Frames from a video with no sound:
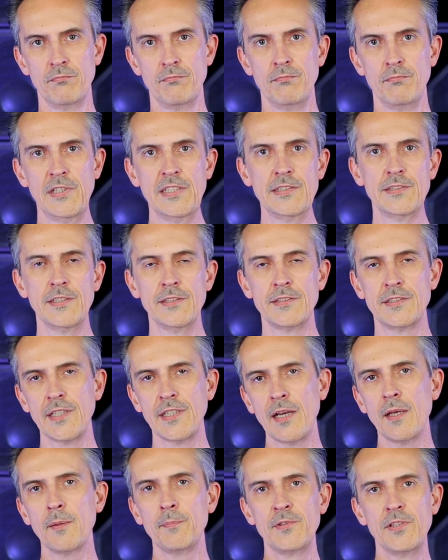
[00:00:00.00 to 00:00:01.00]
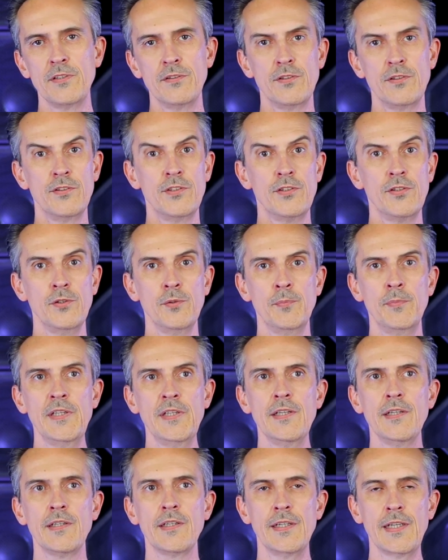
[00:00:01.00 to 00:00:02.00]
means it's set up to, to
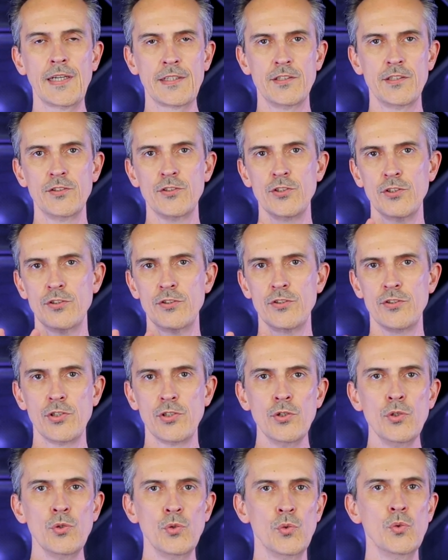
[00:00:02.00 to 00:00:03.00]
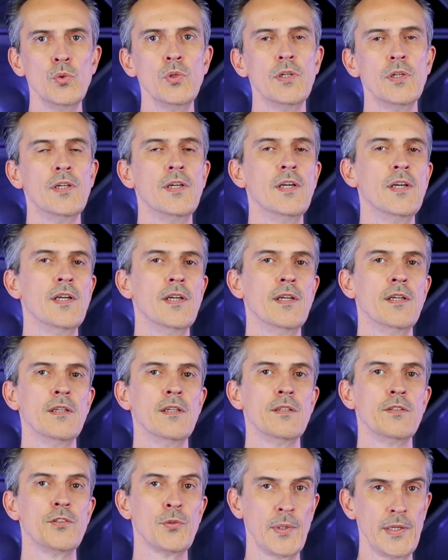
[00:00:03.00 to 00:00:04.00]
be connected to two
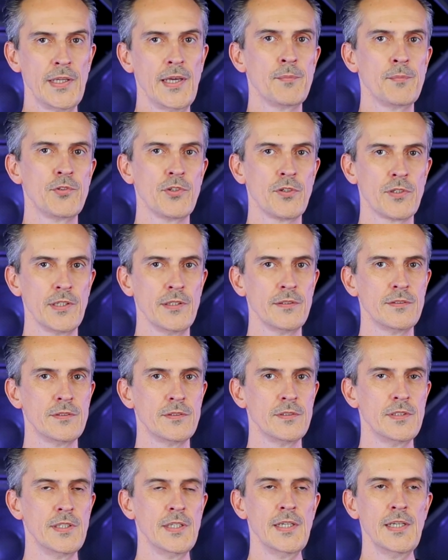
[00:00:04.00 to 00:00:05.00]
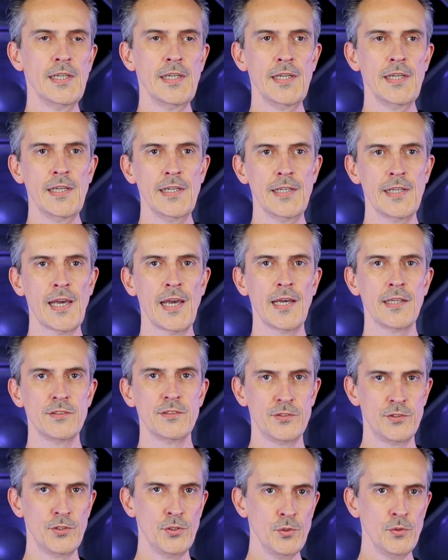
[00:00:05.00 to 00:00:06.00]
twenty amp circuits. It
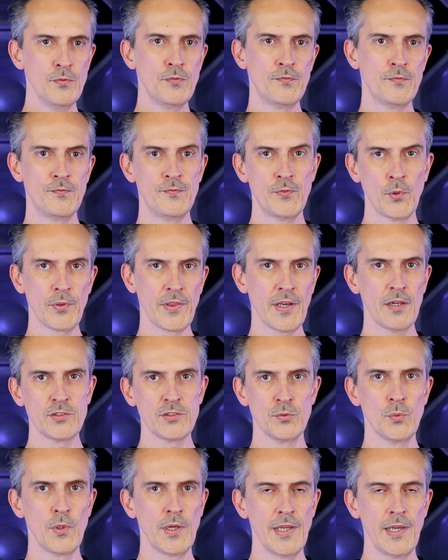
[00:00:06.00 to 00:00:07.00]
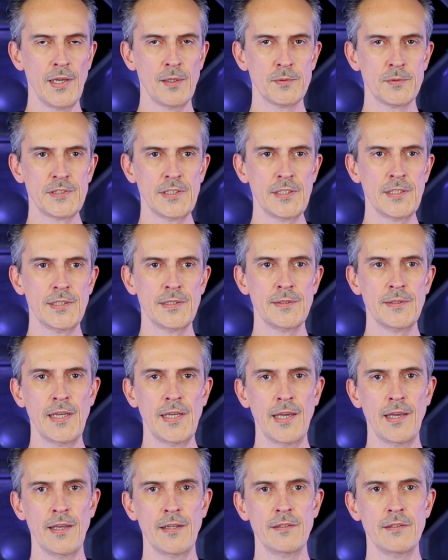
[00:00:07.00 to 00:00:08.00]
has two four thousand watt amps in it,
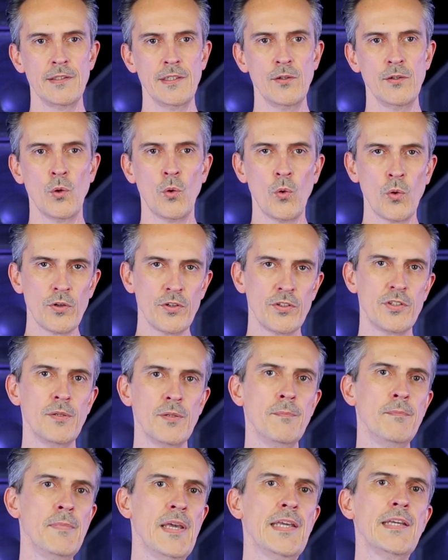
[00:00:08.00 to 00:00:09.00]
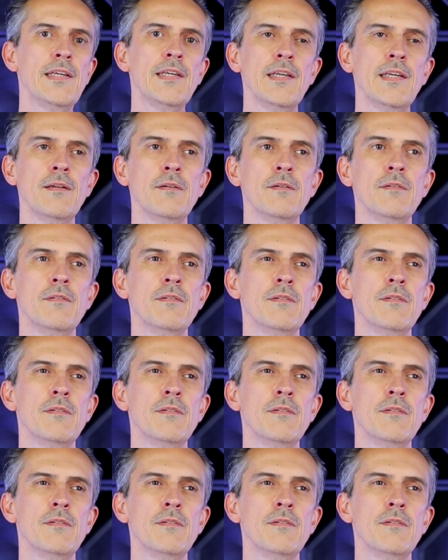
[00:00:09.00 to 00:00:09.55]
and in order to make it